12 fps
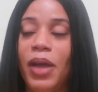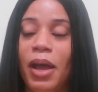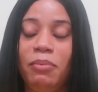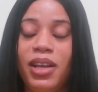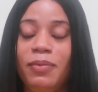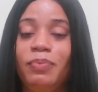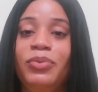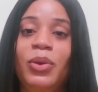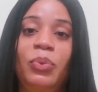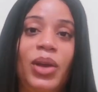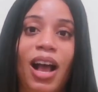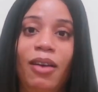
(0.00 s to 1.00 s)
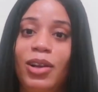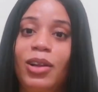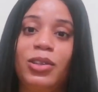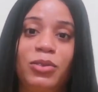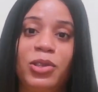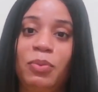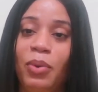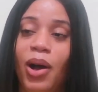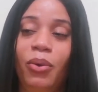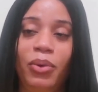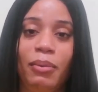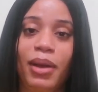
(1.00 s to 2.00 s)
I mean, we have a lot of
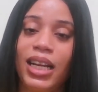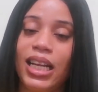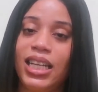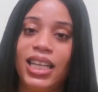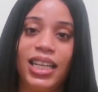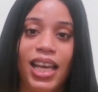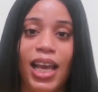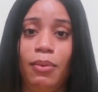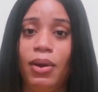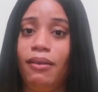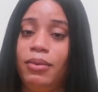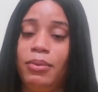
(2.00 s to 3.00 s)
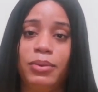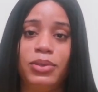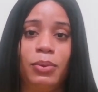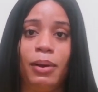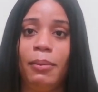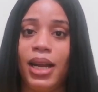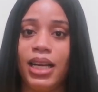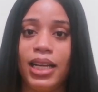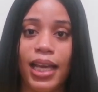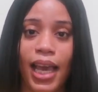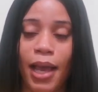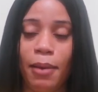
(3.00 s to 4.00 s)
super women in the game, we have a lot of super men in
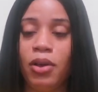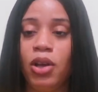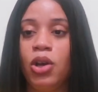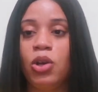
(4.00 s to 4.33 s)
the game.